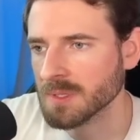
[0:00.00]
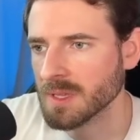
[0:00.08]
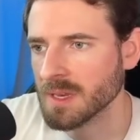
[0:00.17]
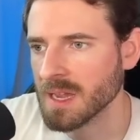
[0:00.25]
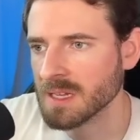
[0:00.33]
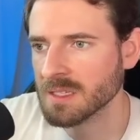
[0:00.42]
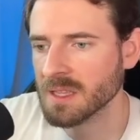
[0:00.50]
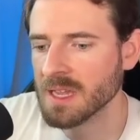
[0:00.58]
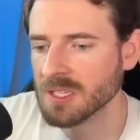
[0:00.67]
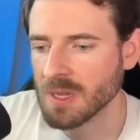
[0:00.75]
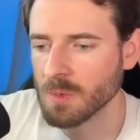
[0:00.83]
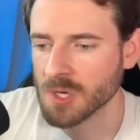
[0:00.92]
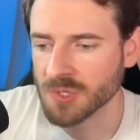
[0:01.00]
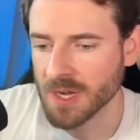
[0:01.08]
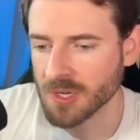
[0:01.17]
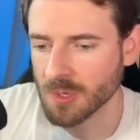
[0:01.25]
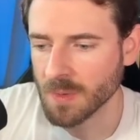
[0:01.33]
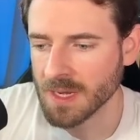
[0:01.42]
The next things I want to try
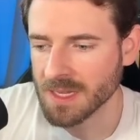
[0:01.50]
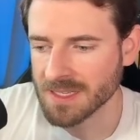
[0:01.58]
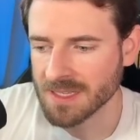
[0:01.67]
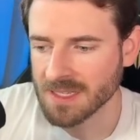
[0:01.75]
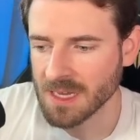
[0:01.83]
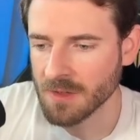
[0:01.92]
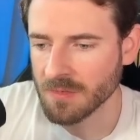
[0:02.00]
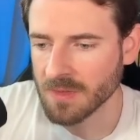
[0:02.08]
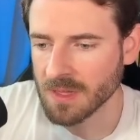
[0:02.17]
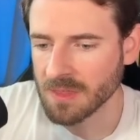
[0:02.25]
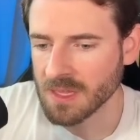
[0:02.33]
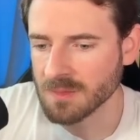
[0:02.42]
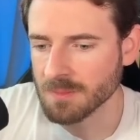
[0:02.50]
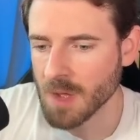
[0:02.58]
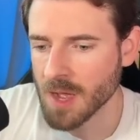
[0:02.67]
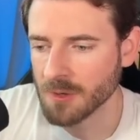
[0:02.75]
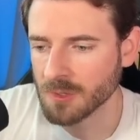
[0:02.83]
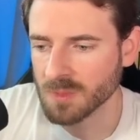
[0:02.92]
doing is instead of these
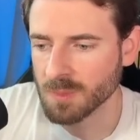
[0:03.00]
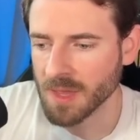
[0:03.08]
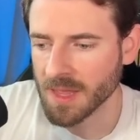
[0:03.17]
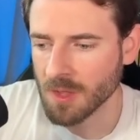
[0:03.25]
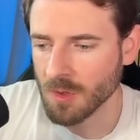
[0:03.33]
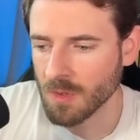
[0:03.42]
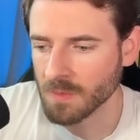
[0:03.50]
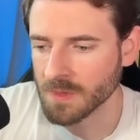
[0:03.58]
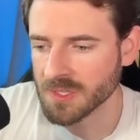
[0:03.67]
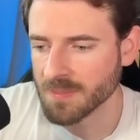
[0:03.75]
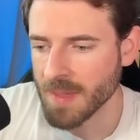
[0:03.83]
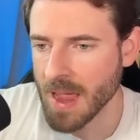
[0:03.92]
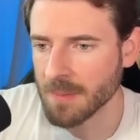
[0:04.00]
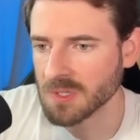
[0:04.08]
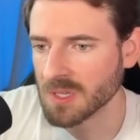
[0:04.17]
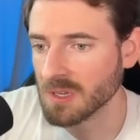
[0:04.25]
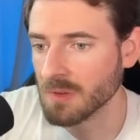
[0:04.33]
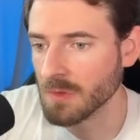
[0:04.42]
models playing all these maps
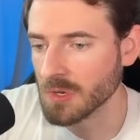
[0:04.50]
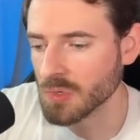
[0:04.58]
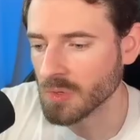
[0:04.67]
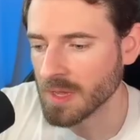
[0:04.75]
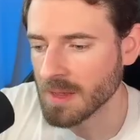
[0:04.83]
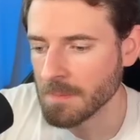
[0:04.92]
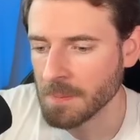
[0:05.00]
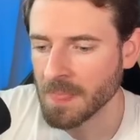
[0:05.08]
individually,